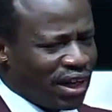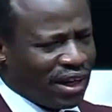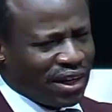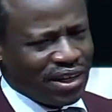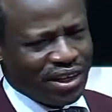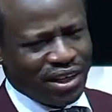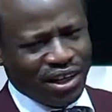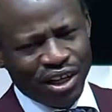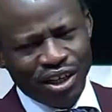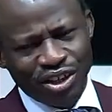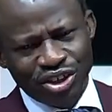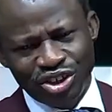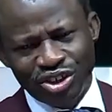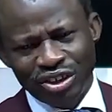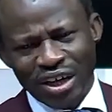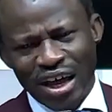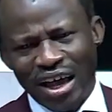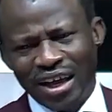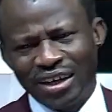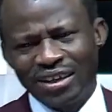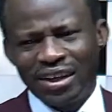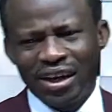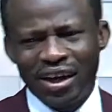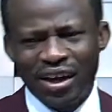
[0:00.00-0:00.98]
each
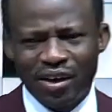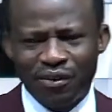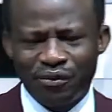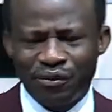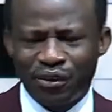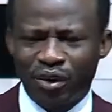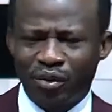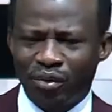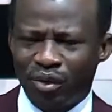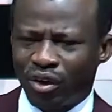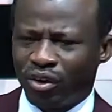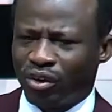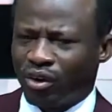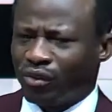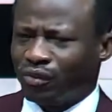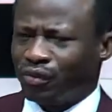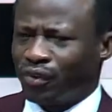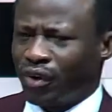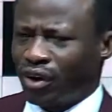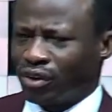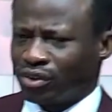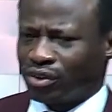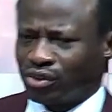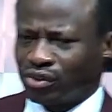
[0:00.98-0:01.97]
and every one of
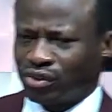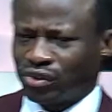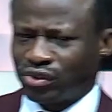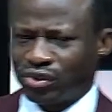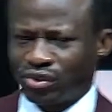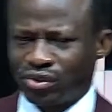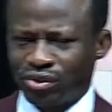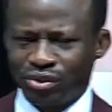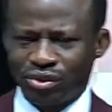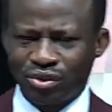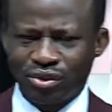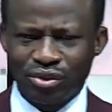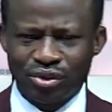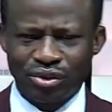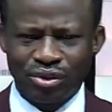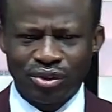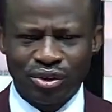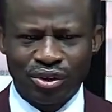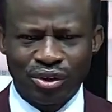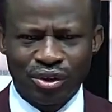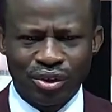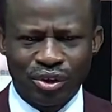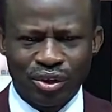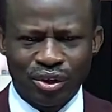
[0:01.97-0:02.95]
us
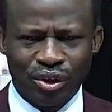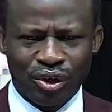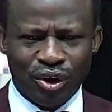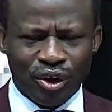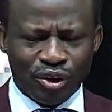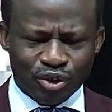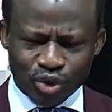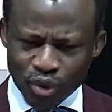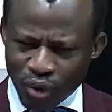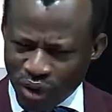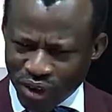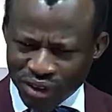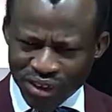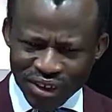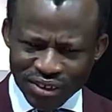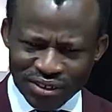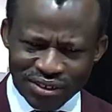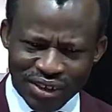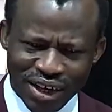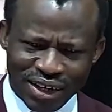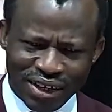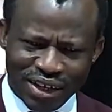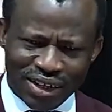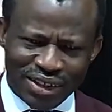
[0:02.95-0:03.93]
to
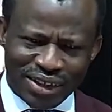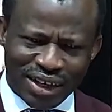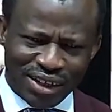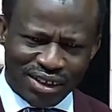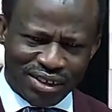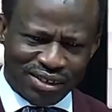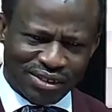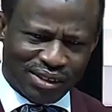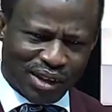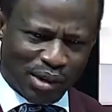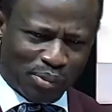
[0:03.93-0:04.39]
understand that there is a